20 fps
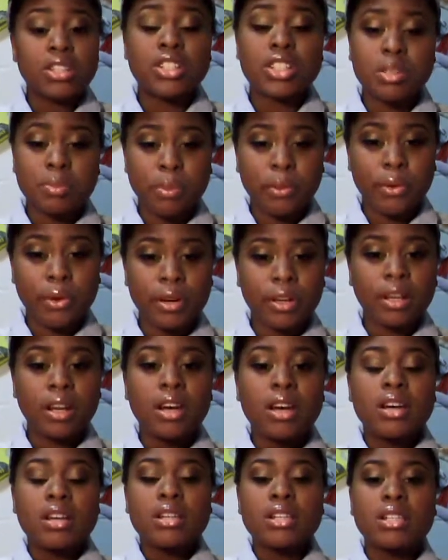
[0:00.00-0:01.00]
just born.
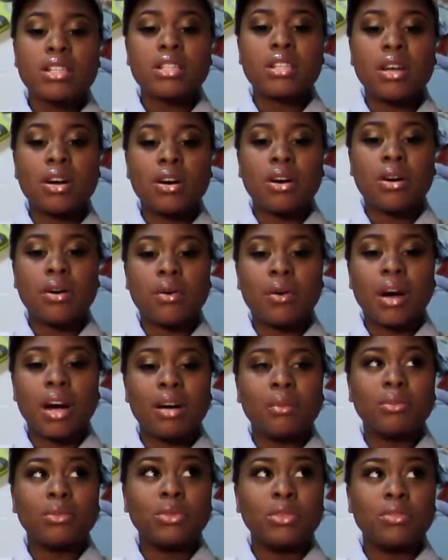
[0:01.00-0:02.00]
So
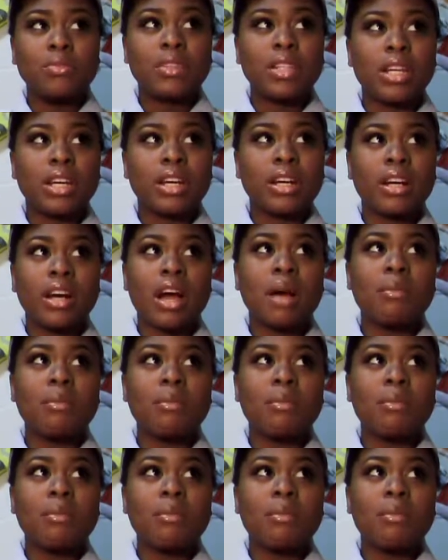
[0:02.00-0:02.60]
I moved there.